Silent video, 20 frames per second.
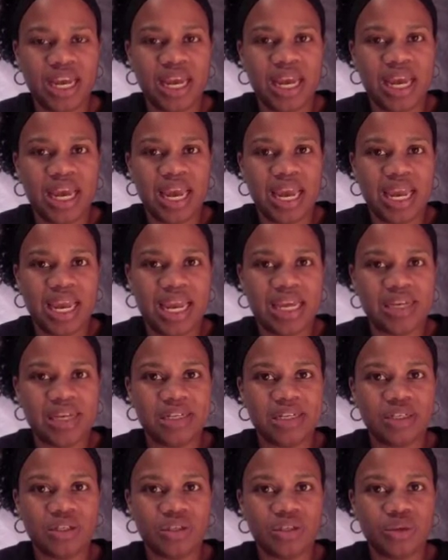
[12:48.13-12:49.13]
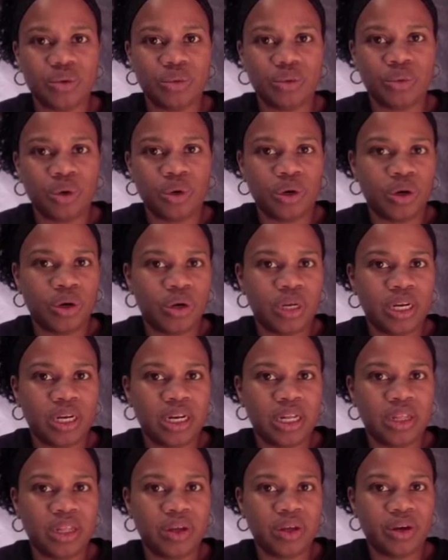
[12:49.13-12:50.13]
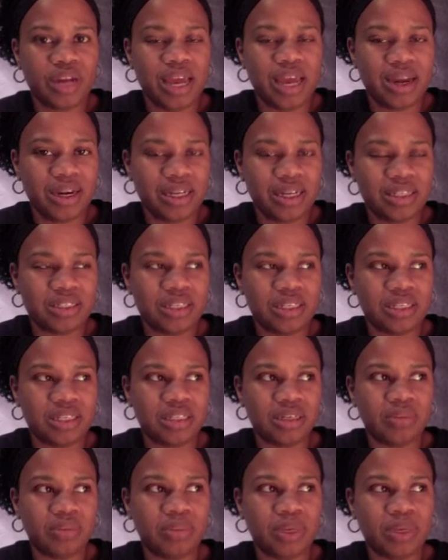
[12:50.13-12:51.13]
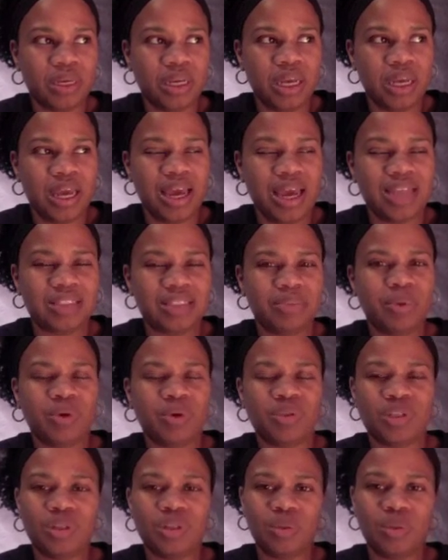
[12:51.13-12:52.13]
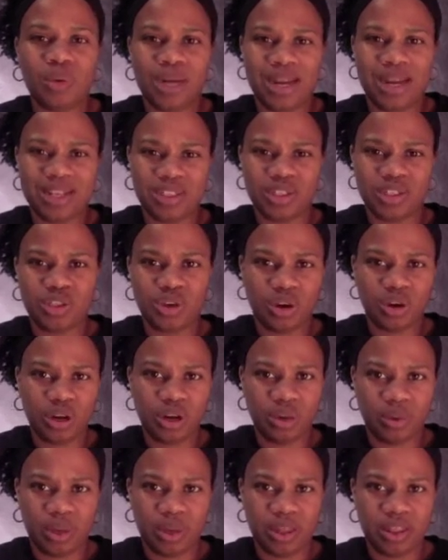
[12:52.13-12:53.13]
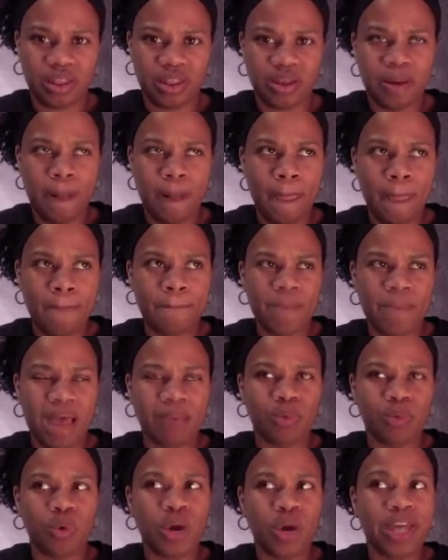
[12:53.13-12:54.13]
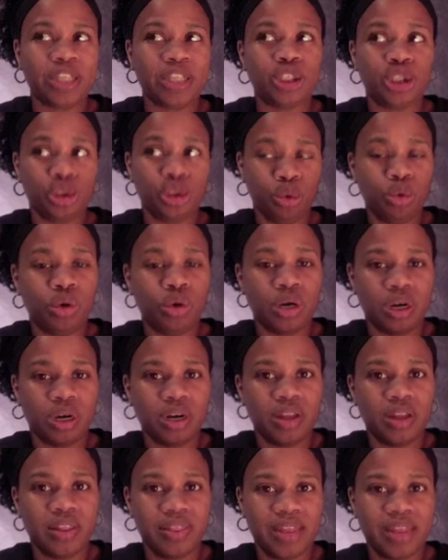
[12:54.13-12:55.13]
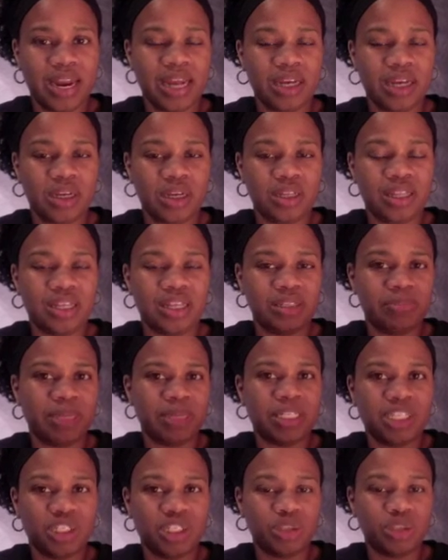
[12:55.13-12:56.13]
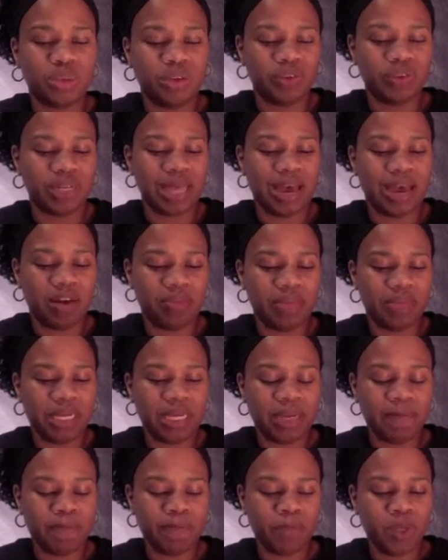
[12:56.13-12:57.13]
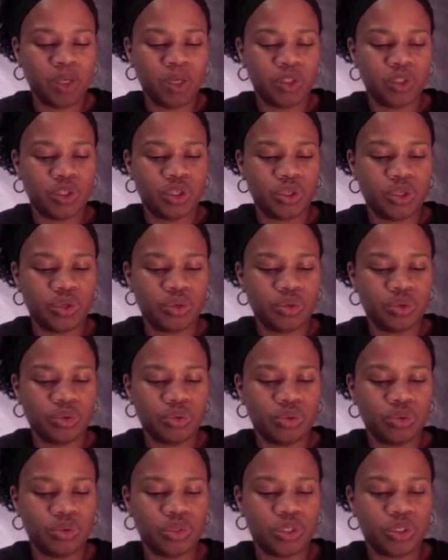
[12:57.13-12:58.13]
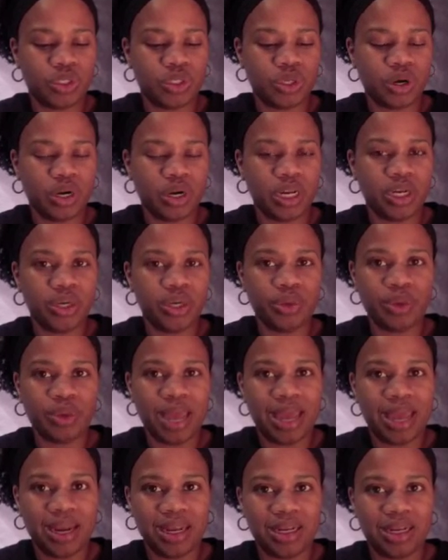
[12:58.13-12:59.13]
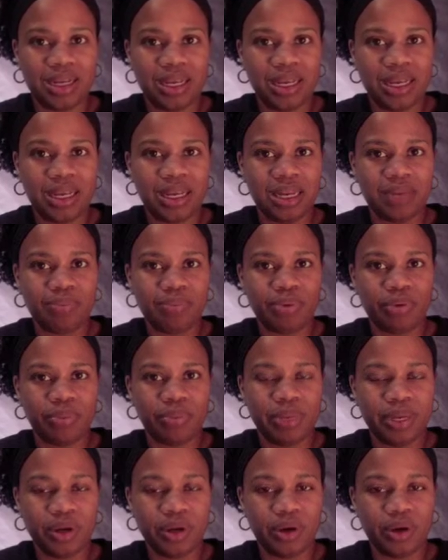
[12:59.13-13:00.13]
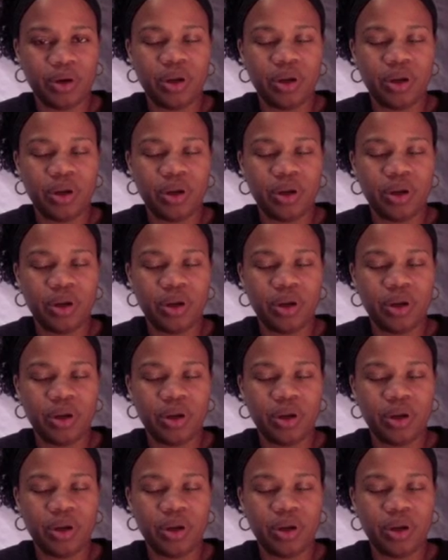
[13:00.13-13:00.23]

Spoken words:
and work on another editing system as opposed to the one I had started with. I'm quite sure that that my teacher would have allowed me to start a new edit in Premiere,